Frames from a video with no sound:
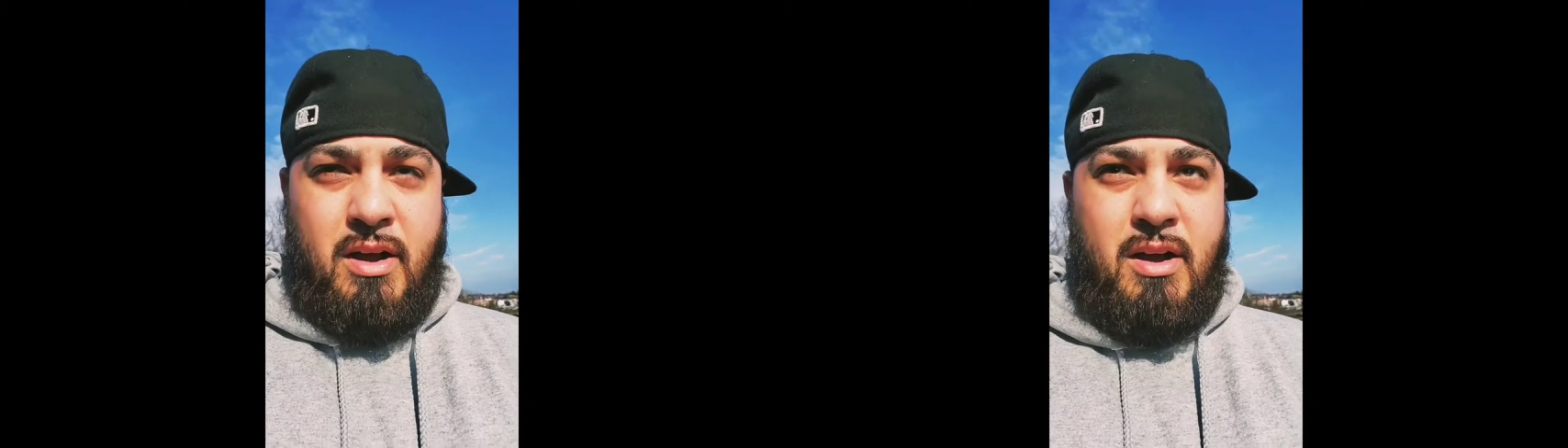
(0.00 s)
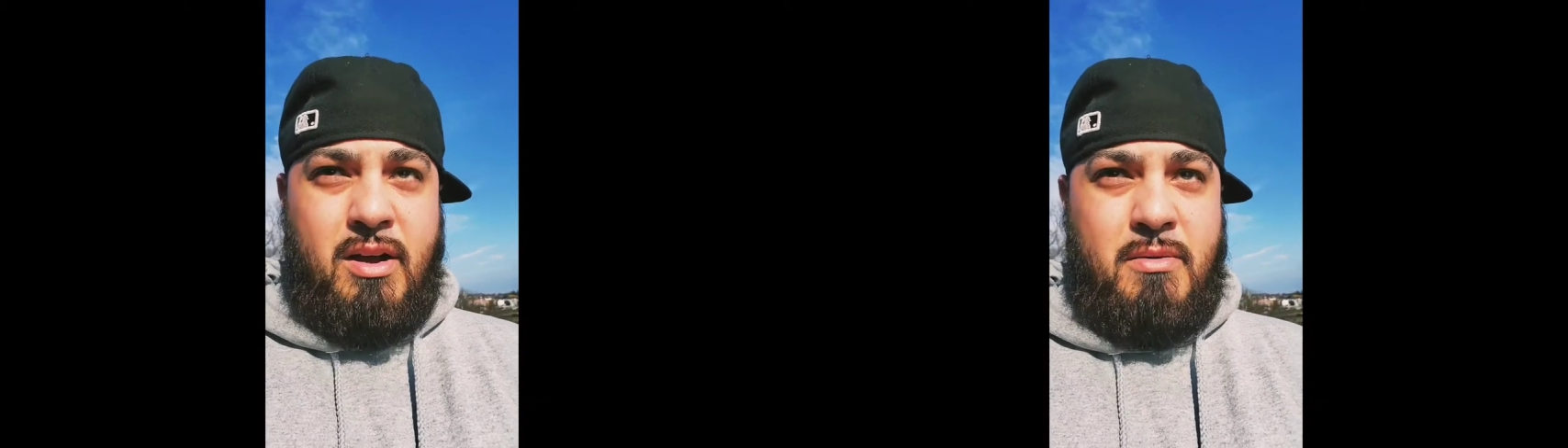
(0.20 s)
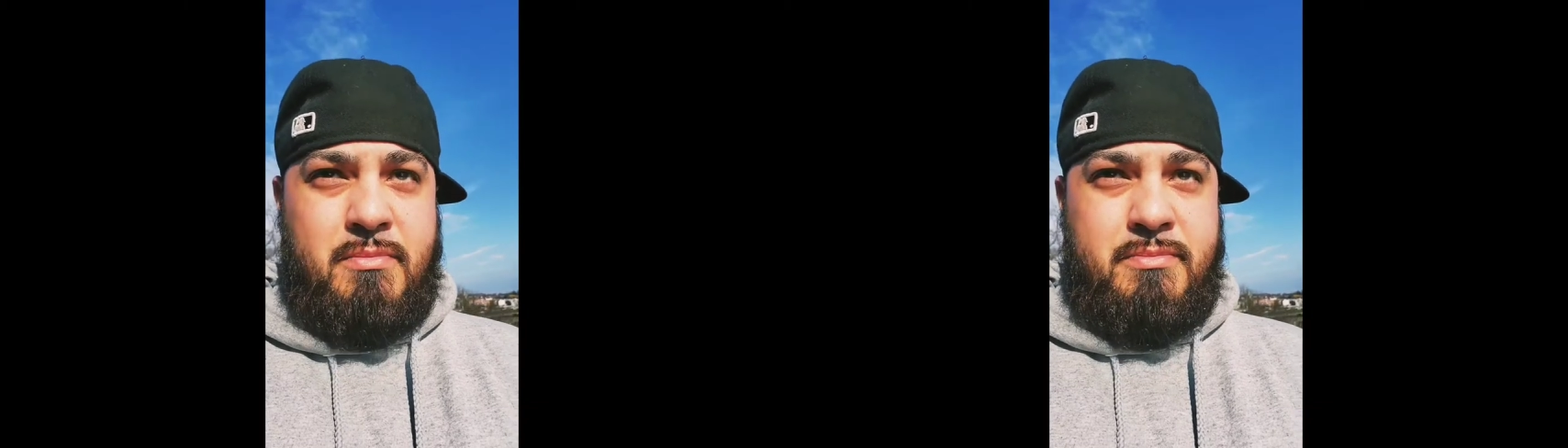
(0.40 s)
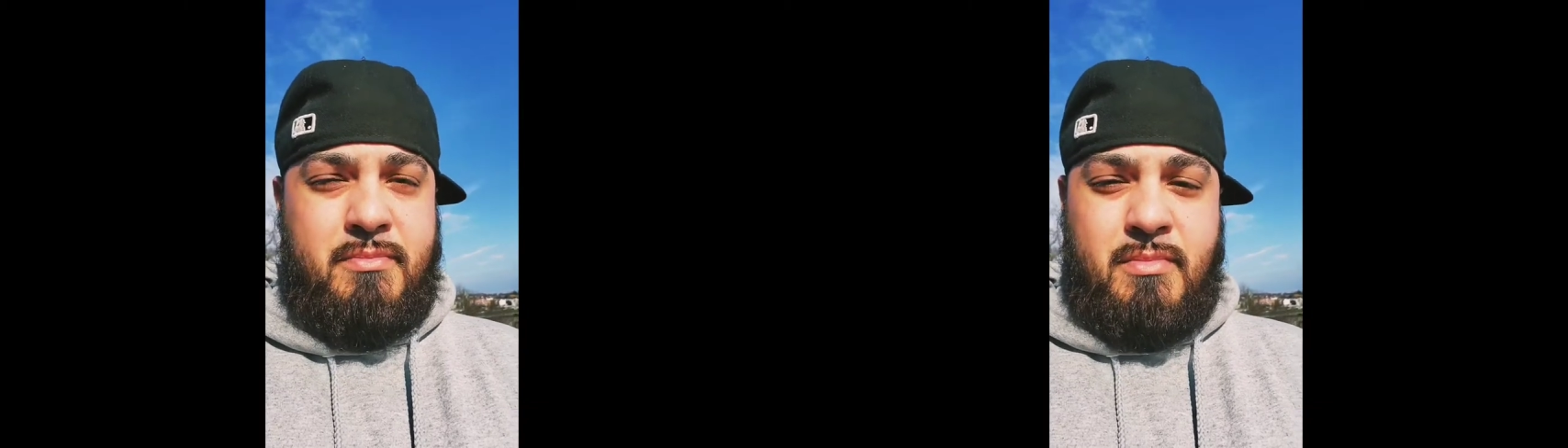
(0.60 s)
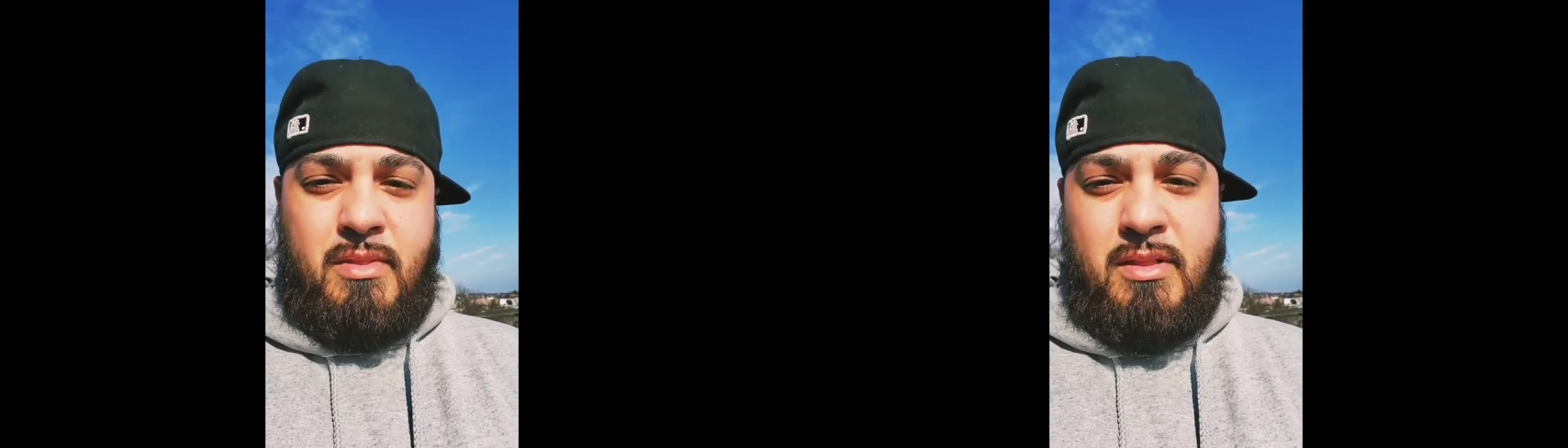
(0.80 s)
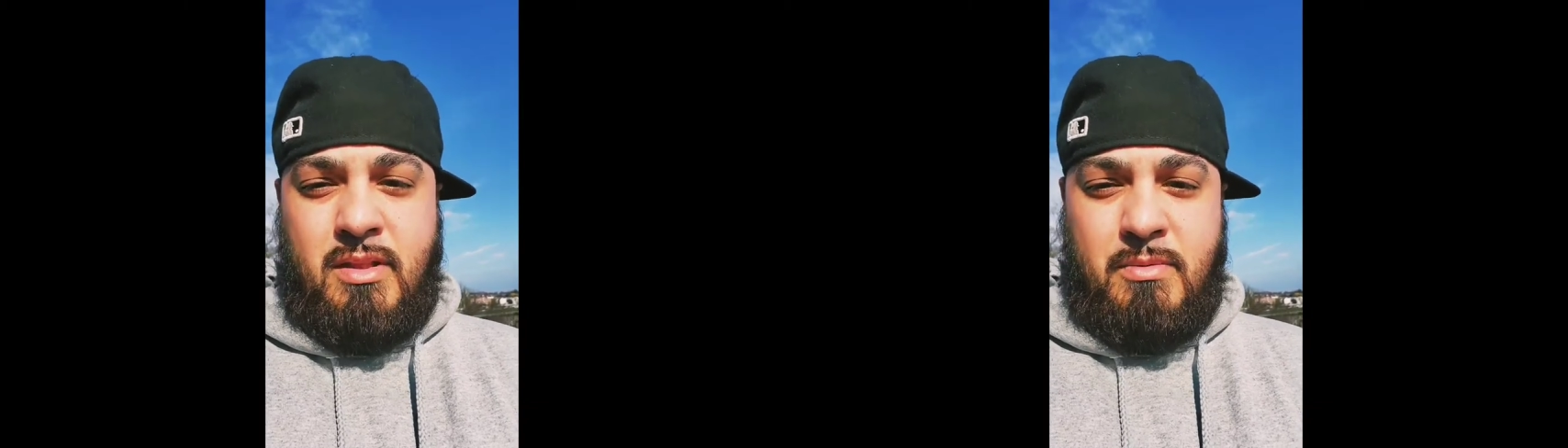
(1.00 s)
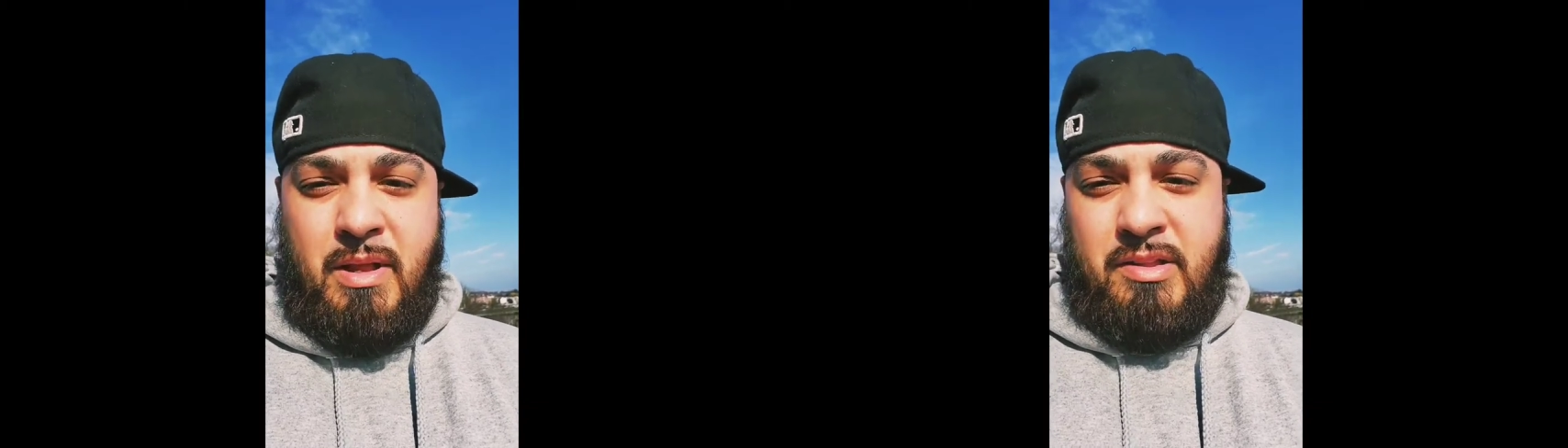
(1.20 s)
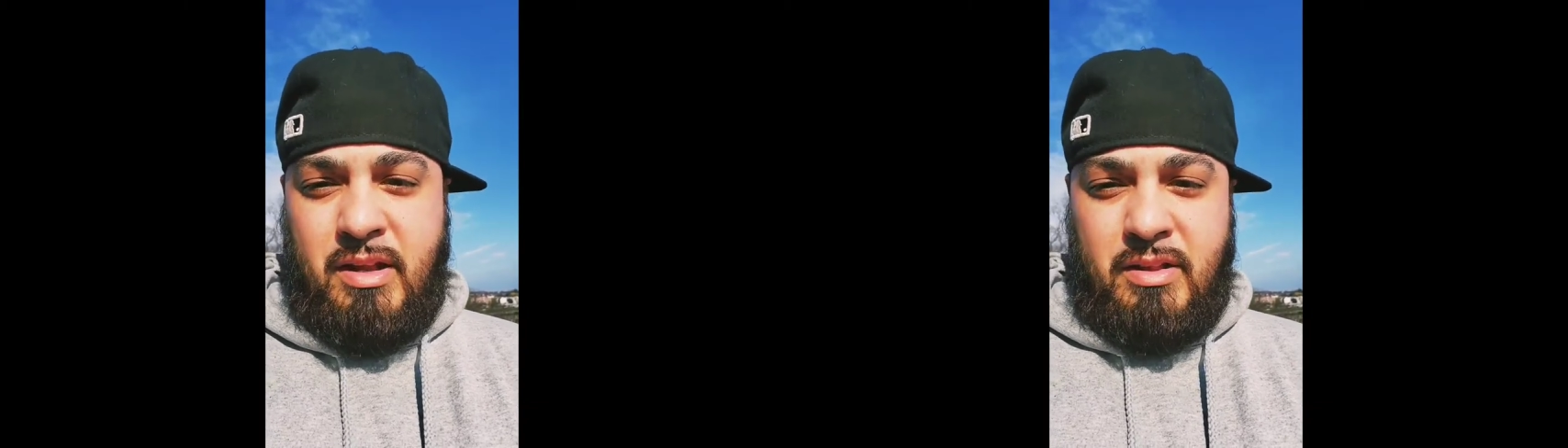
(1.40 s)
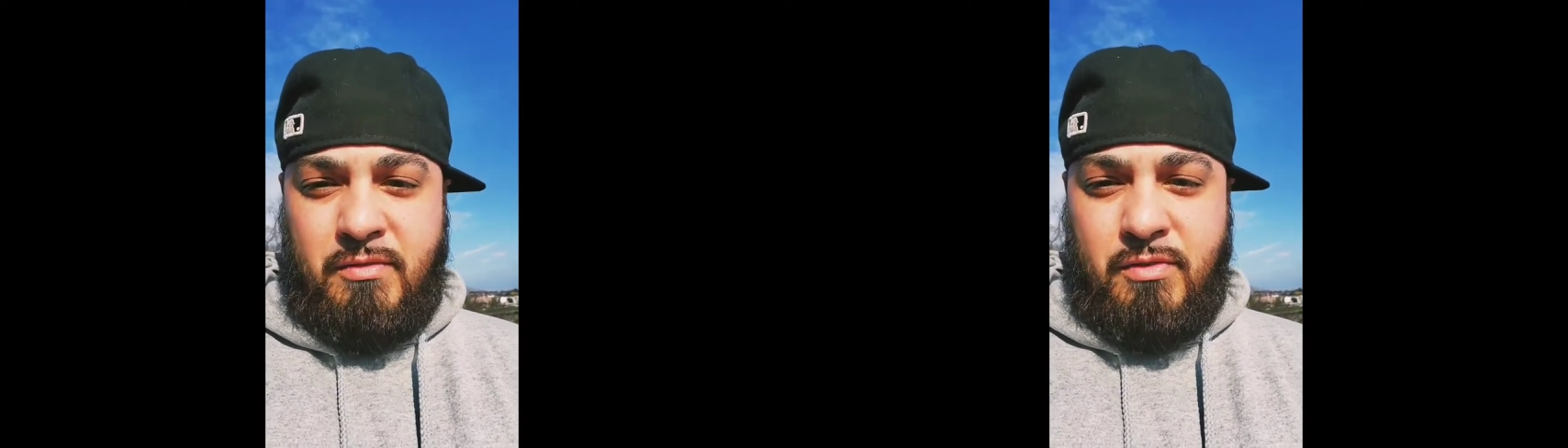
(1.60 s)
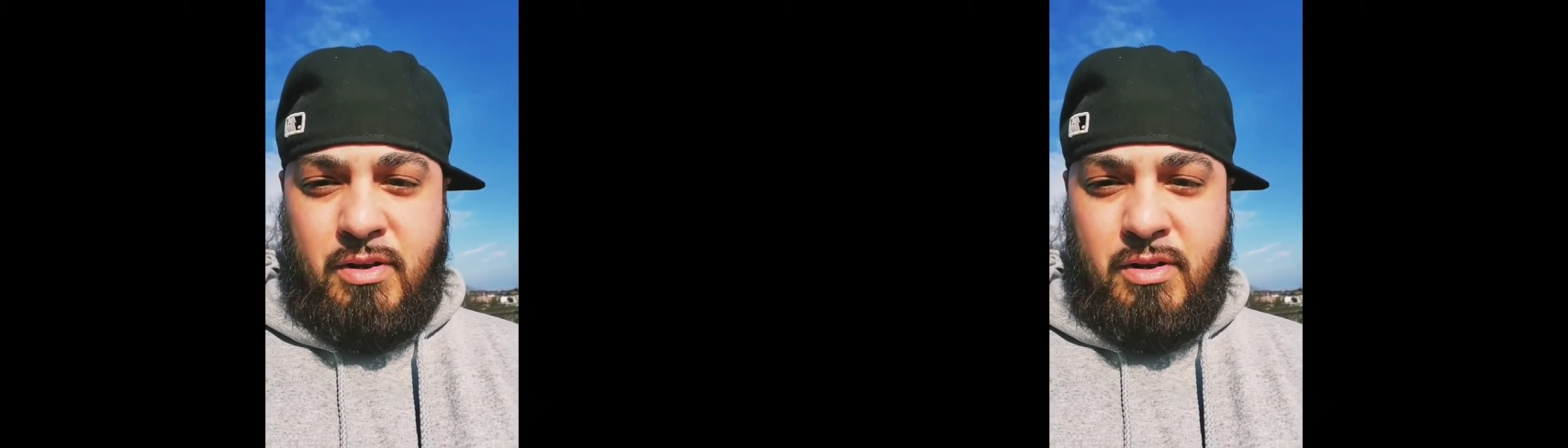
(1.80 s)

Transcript: Um, based on the